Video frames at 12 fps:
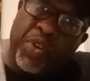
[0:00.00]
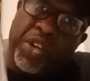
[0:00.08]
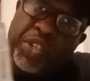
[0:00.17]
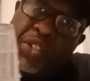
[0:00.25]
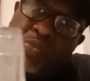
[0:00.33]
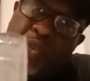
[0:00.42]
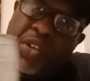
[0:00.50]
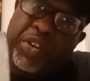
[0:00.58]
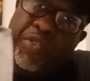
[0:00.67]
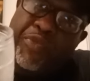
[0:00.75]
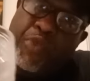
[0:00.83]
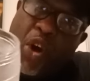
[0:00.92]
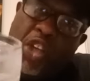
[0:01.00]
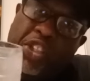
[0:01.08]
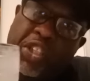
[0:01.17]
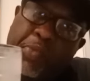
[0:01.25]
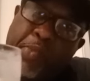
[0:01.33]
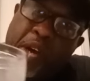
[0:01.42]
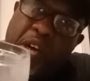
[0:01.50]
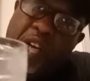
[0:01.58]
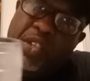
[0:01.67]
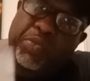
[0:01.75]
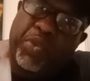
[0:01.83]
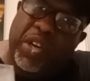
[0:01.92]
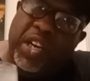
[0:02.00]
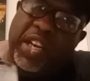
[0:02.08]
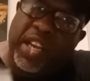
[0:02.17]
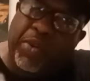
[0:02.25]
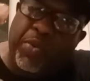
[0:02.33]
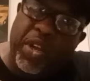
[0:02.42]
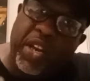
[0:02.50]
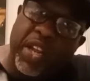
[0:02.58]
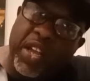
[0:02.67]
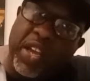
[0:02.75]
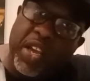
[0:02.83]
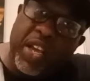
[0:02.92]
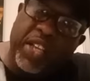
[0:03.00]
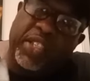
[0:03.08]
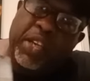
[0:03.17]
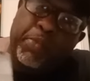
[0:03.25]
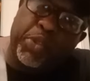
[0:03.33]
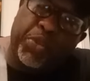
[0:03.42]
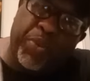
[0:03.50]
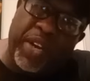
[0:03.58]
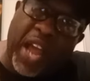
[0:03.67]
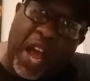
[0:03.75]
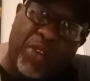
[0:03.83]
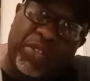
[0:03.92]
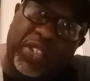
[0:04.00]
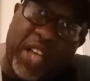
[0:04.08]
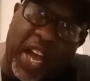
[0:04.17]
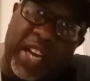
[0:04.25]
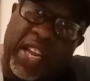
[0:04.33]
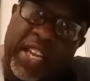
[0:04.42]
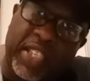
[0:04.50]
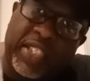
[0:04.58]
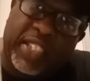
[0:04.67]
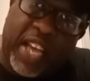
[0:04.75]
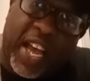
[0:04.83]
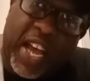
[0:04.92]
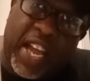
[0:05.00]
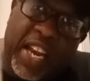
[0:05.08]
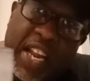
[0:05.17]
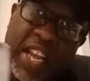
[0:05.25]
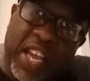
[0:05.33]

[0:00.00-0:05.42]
It's one of the frosty mugs where the liquid is in between the outside and inside.